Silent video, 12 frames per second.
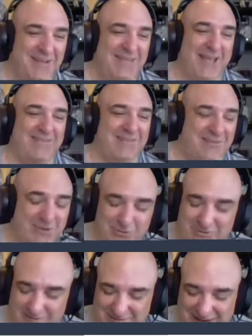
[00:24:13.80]
That's a
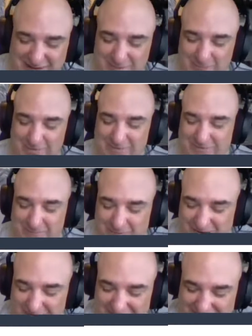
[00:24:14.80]
true degenerate wisdom
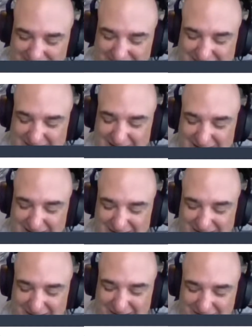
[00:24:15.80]
there. Get
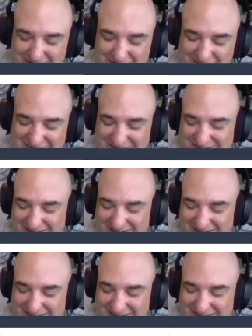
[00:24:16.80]
a hunch.